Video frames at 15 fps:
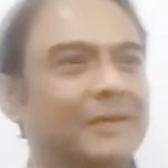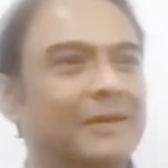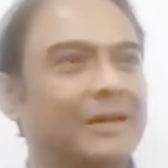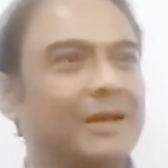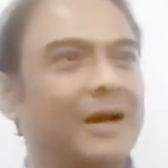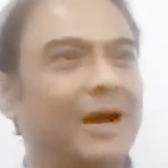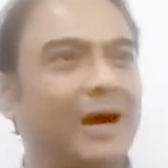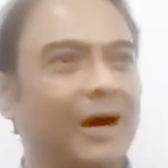
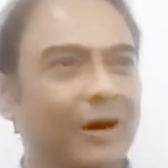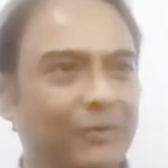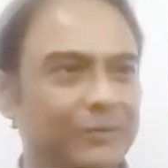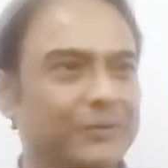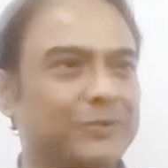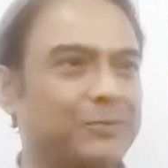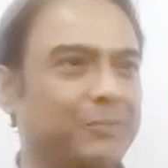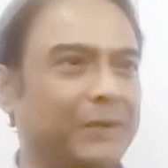How
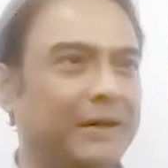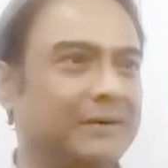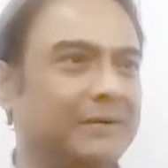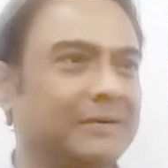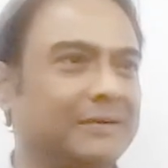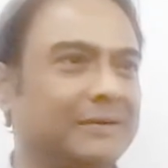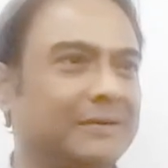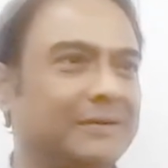you speak
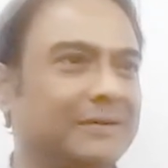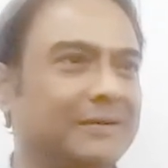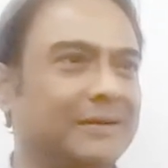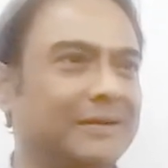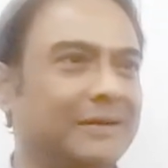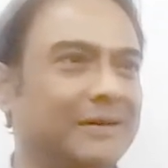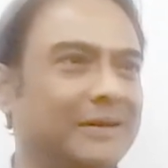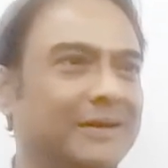
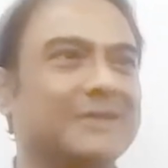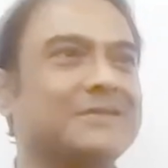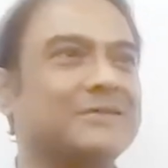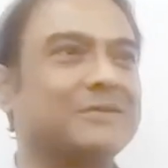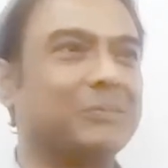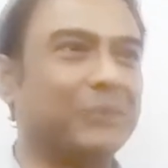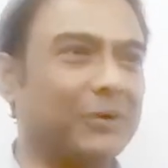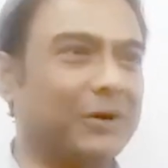
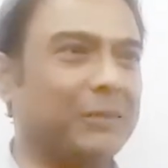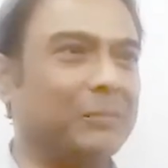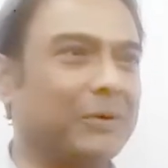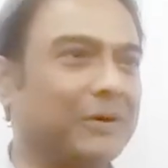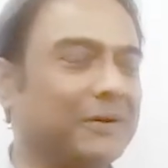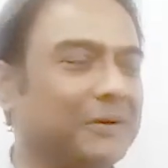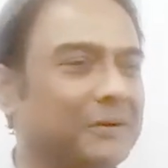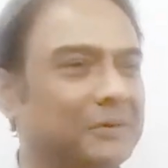is more
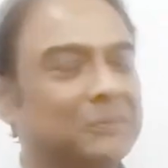important.